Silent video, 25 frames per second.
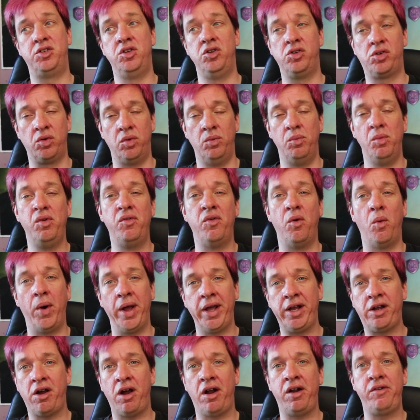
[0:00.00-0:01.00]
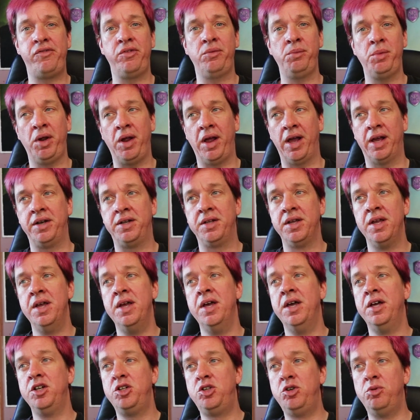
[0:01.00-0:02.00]
So you can remove a white card from your hand
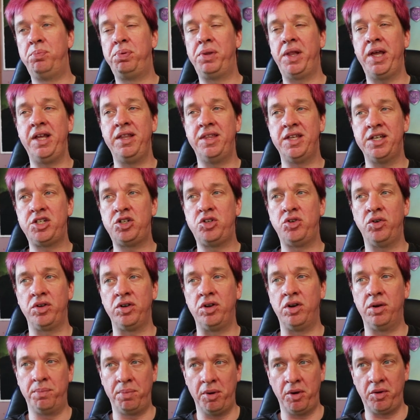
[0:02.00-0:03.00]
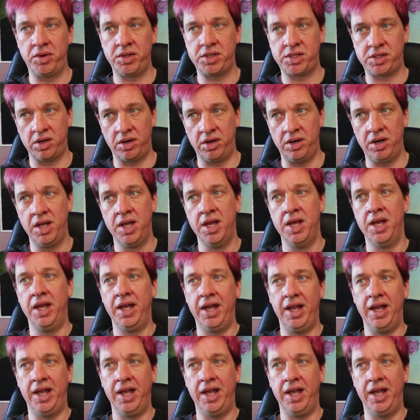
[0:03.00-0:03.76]
to play this during your opponent's turn,